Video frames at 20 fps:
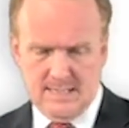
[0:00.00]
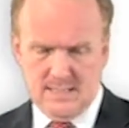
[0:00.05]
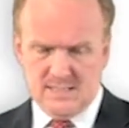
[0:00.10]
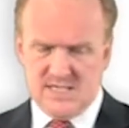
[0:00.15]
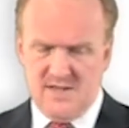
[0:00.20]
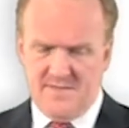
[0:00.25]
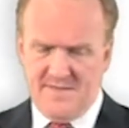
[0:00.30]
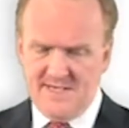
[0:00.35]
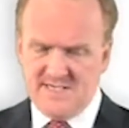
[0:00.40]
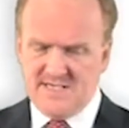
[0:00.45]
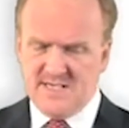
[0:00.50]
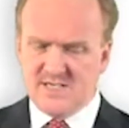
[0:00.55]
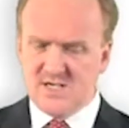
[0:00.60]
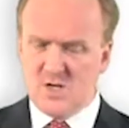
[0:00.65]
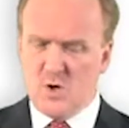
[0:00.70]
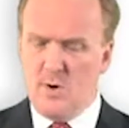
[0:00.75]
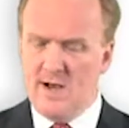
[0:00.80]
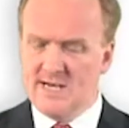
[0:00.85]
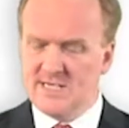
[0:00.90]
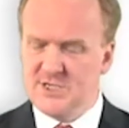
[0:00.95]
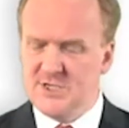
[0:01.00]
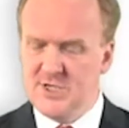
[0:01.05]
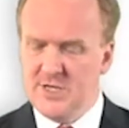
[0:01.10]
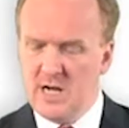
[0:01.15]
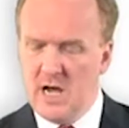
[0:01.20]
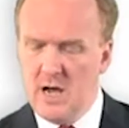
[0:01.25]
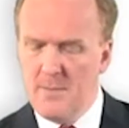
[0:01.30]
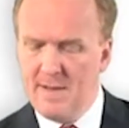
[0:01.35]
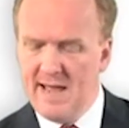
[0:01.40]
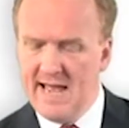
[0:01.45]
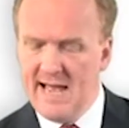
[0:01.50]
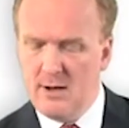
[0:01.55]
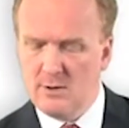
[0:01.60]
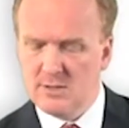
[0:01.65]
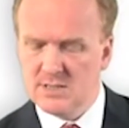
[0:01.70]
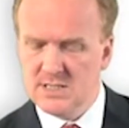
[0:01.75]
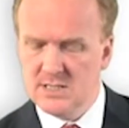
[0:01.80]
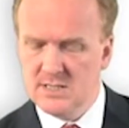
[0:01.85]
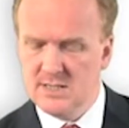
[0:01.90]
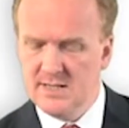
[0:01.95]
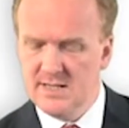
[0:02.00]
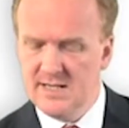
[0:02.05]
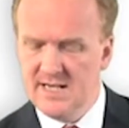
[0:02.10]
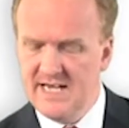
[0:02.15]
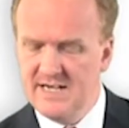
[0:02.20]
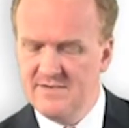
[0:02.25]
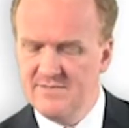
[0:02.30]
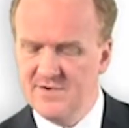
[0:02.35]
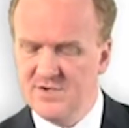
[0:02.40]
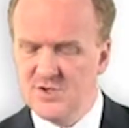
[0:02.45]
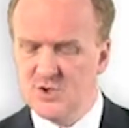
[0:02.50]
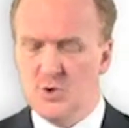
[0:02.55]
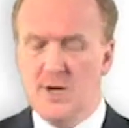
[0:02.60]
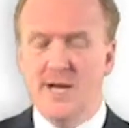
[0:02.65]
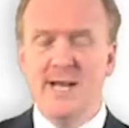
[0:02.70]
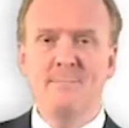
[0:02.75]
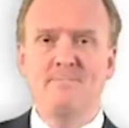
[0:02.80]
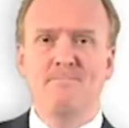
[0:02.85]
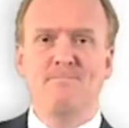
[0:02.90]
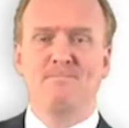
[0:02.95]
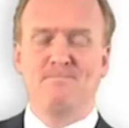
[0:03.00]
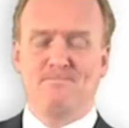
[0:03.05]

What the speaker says: So this is a question about inventory.